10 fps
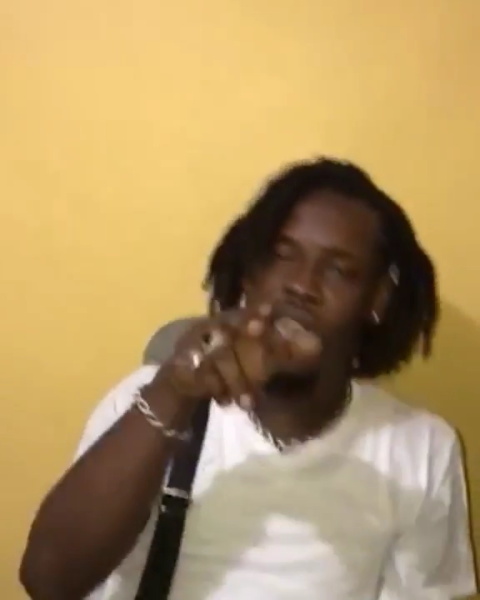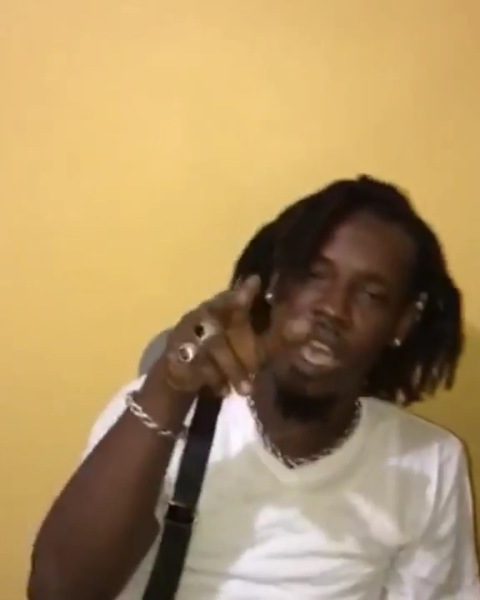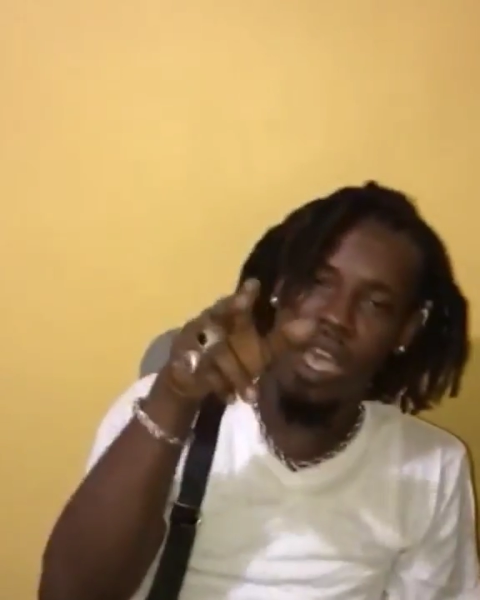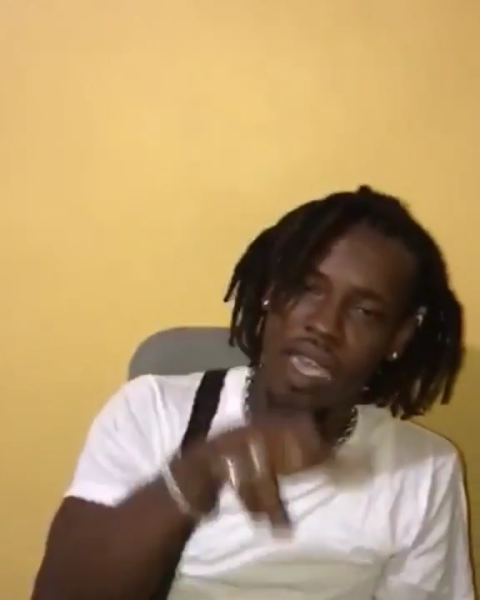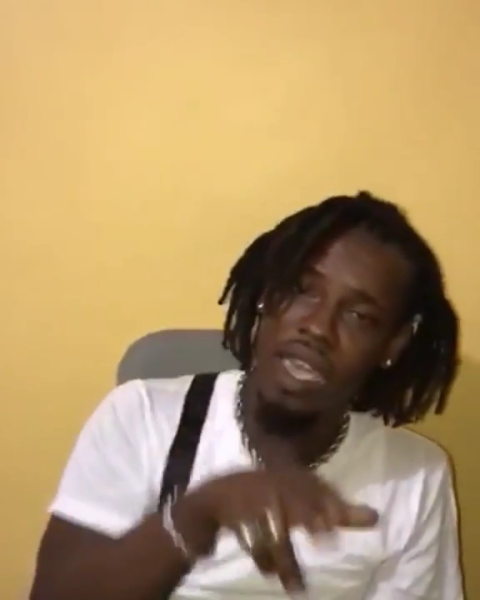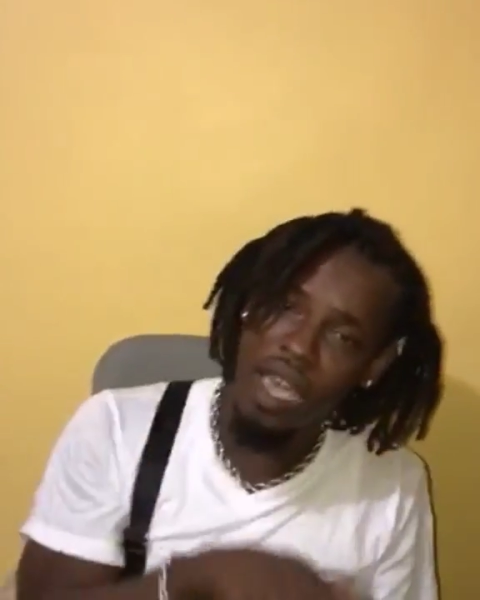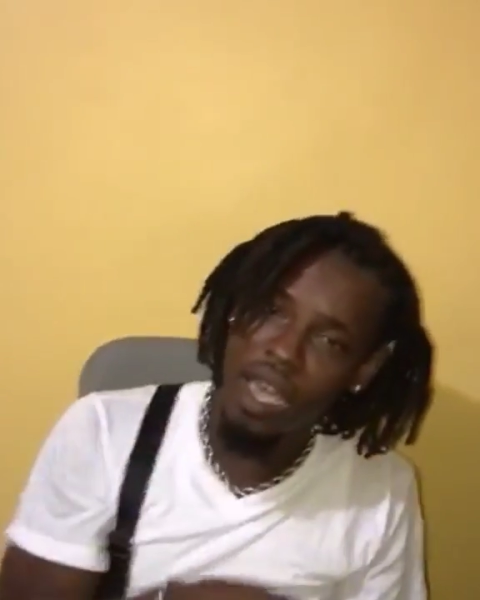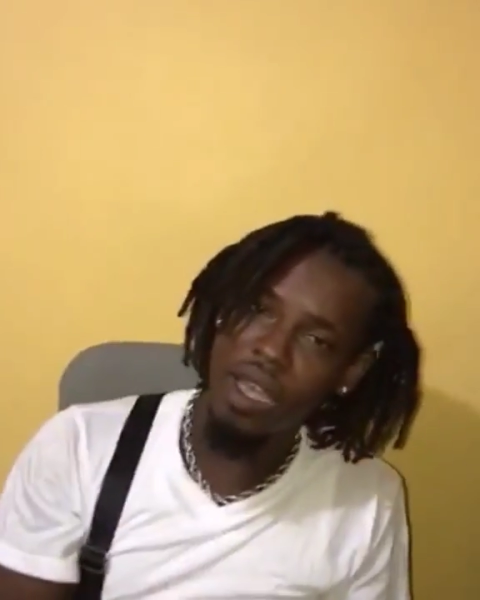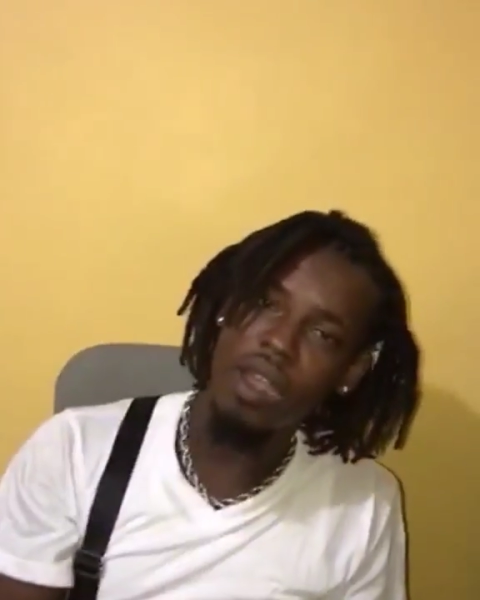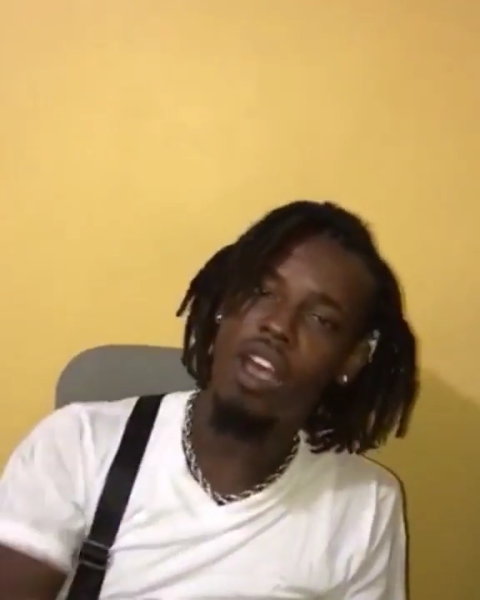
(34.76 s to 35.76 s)
can
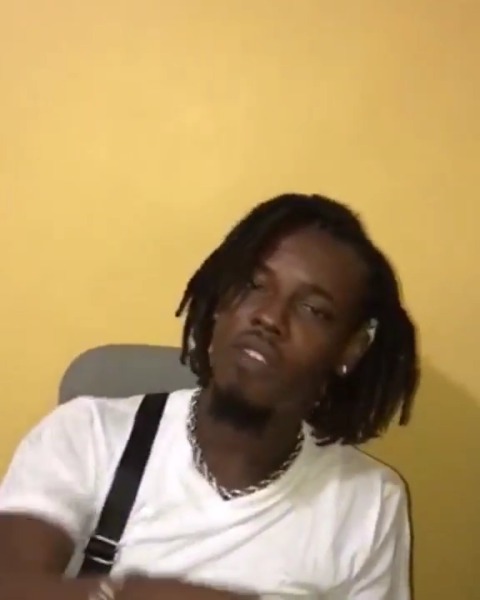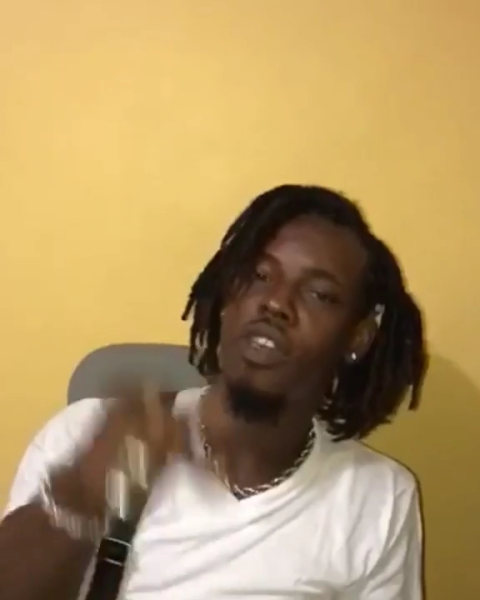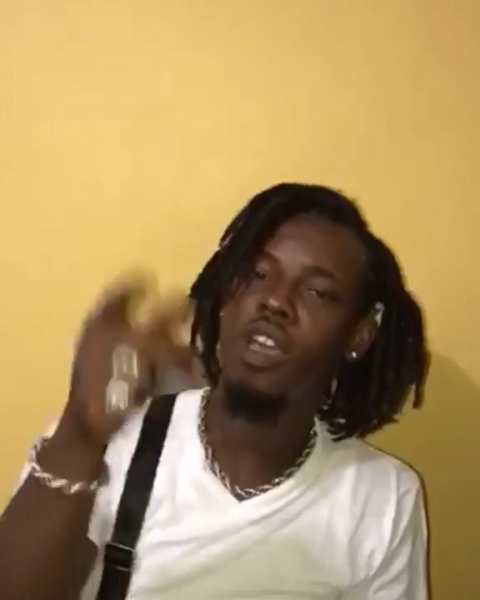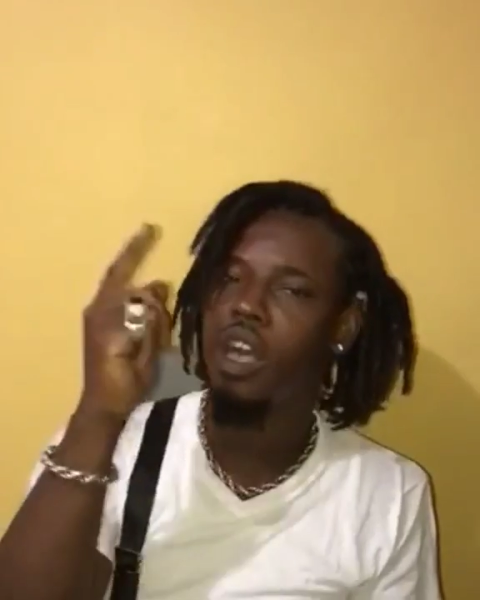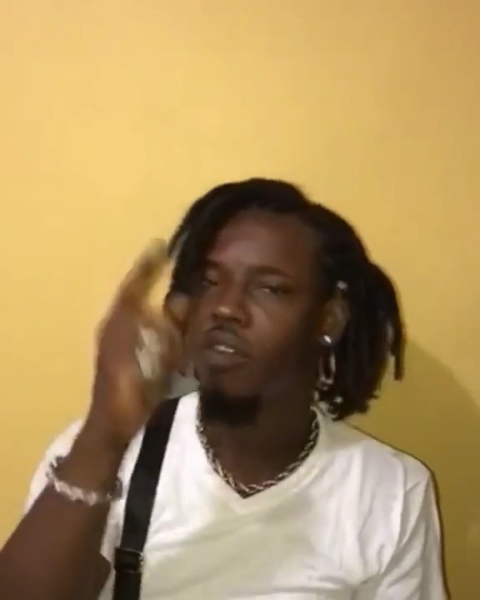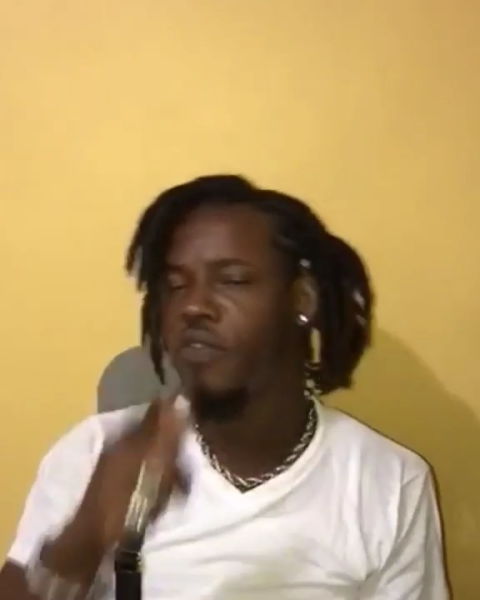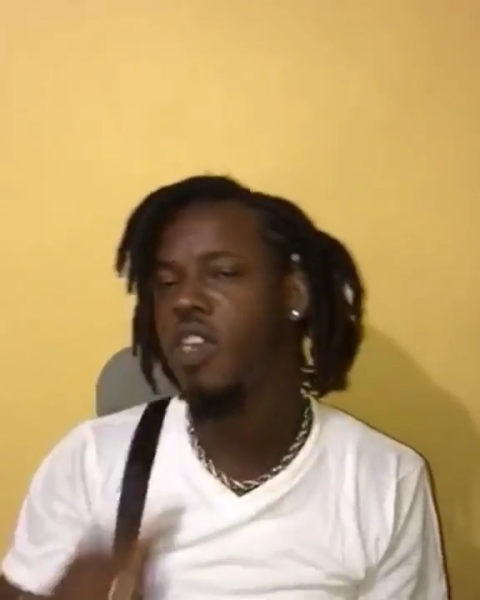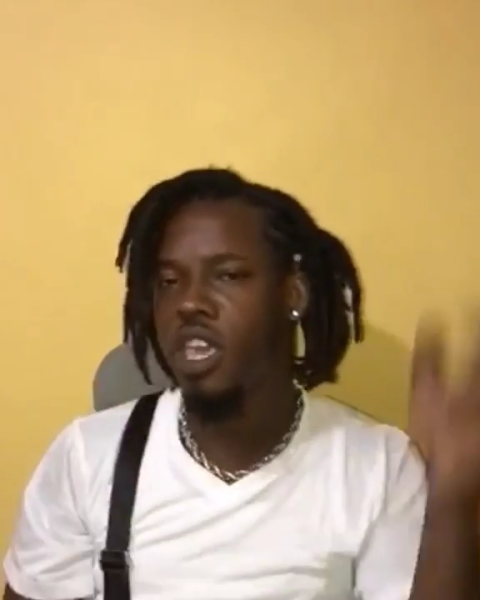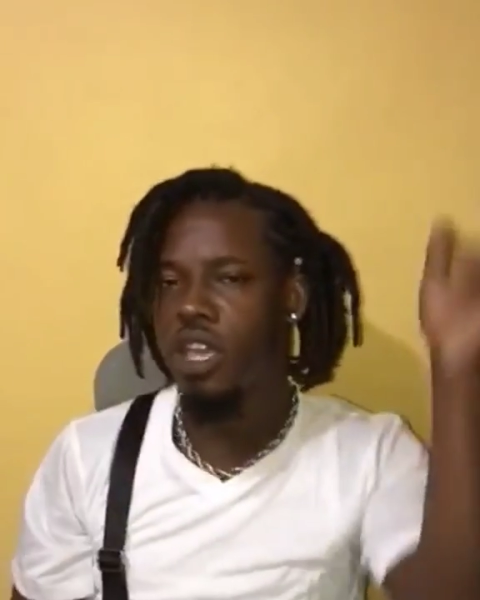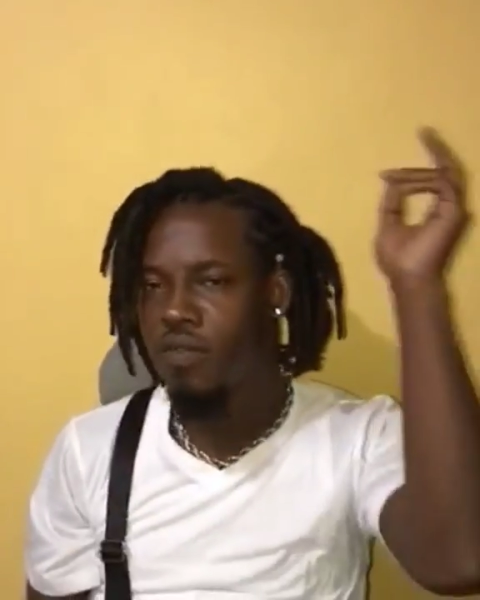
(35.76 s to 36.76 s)
hear how we go
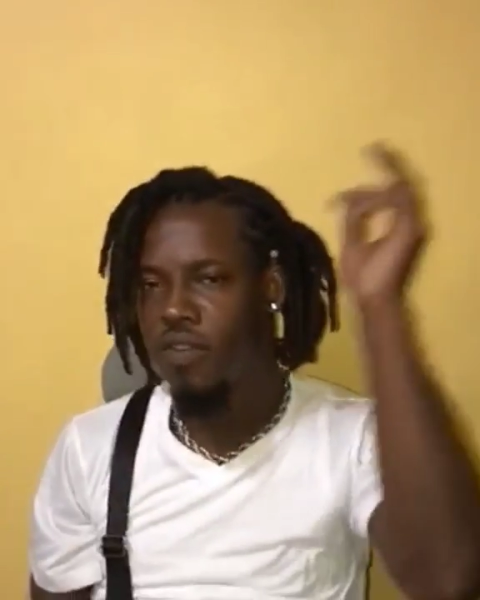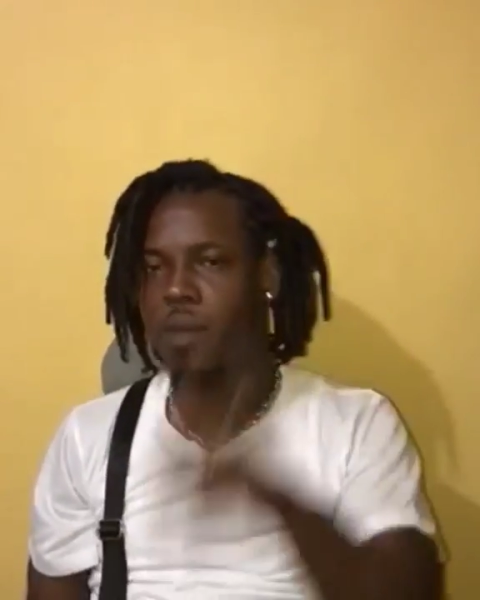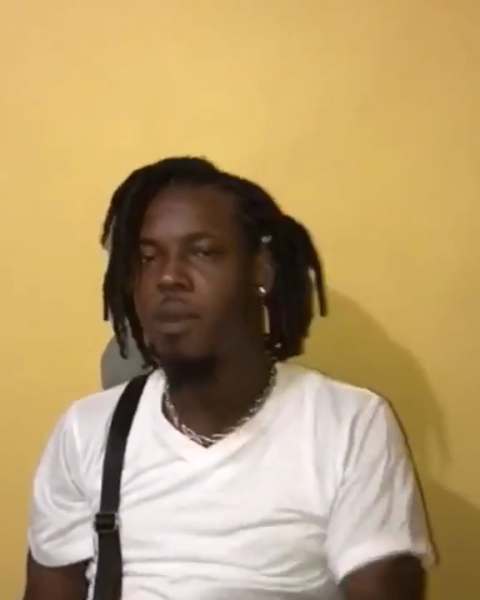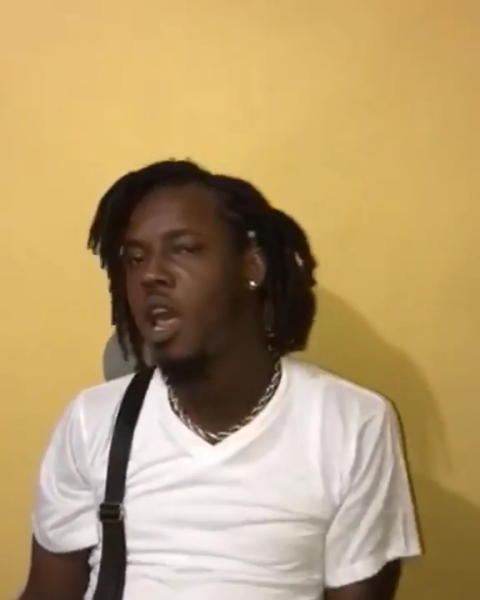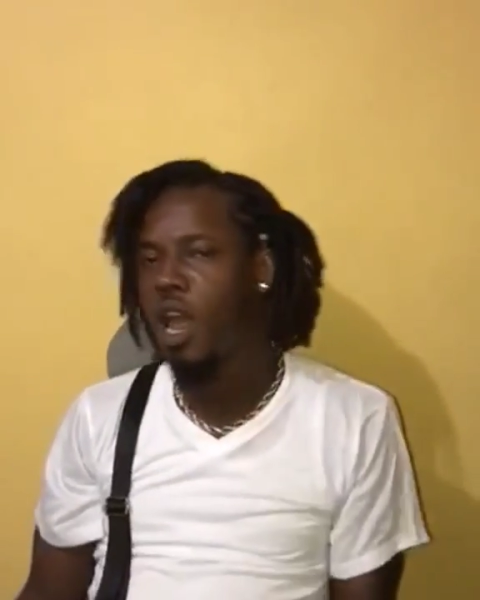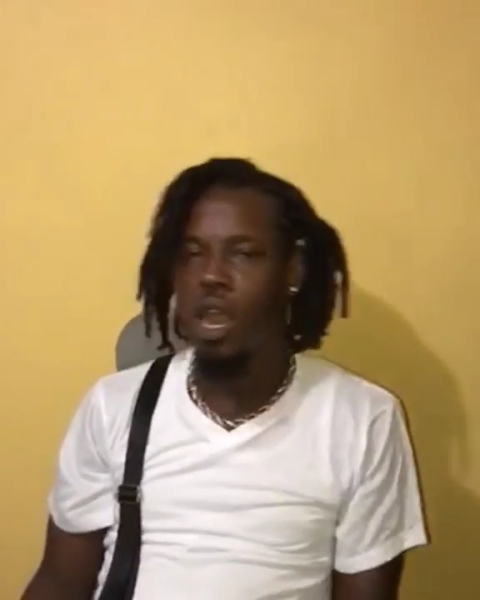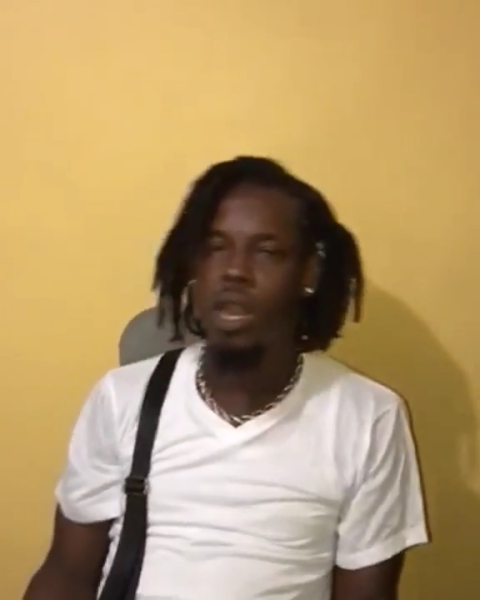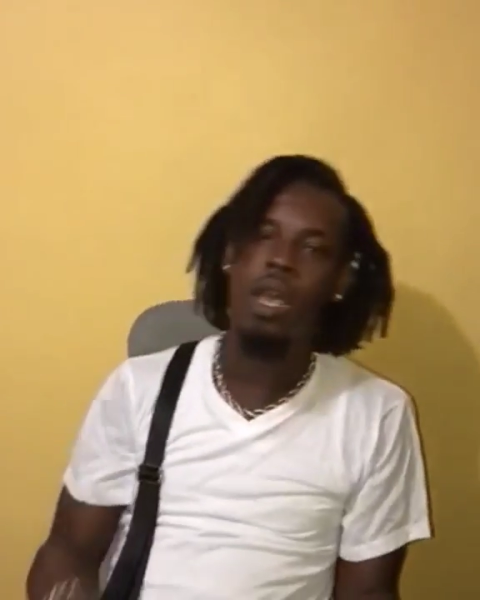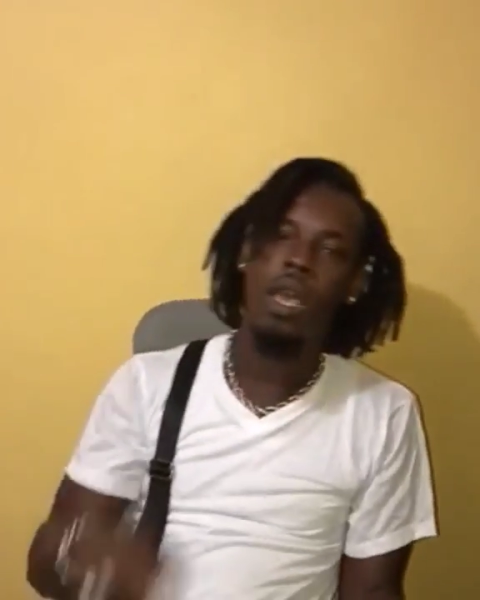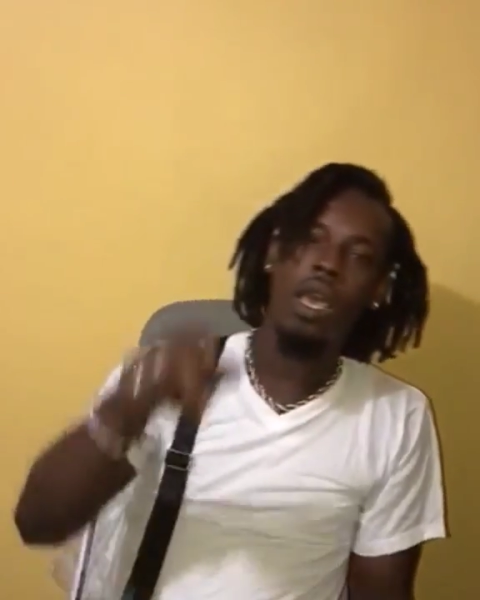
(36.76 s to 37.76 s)
feel for the learn?